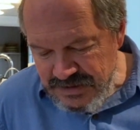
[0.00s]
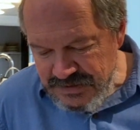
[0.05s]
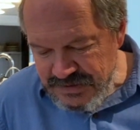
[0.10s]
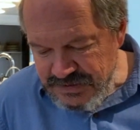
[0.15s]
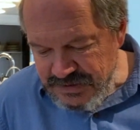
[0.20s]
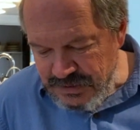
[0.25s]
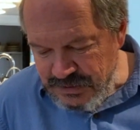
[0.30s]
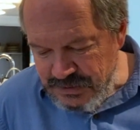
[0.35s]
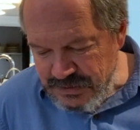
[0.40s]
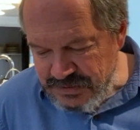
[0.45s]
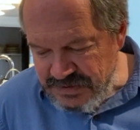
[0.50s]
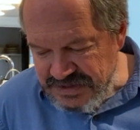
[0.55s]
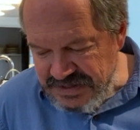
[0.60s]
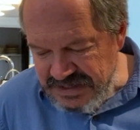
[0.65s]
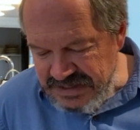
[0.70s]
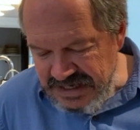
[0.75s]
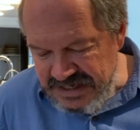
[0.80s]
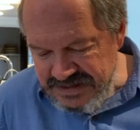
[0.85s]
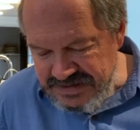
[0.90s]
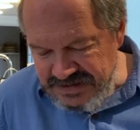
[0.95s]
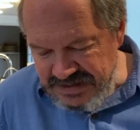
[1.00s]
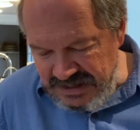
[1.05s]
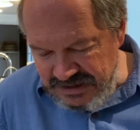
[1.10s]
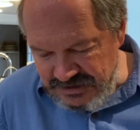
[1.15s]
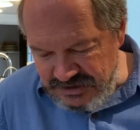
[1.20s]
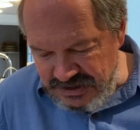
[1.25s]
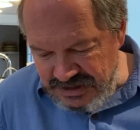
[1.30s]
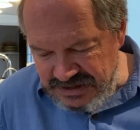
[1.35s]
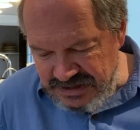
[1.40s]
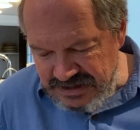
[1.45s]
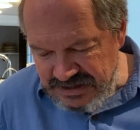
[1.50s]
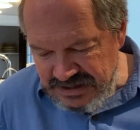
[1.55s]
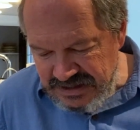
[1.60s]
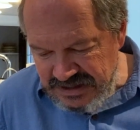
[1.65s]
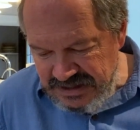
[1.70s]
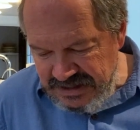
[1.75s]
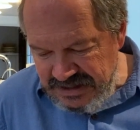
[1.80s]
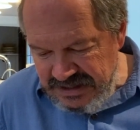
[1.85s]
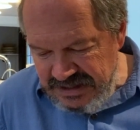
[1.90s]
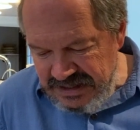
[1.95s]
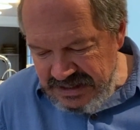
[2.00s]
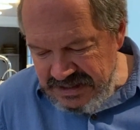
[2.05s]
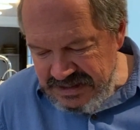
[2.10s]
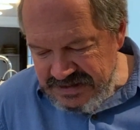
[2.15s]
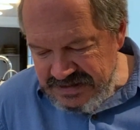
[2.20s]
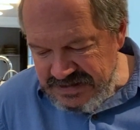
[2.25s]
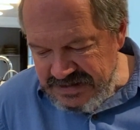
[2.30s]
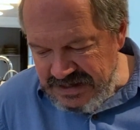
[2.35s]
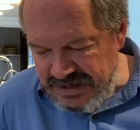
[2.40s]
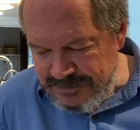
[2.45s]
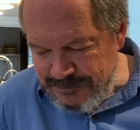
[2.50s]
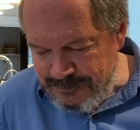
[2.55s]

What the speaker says: So today's section, it's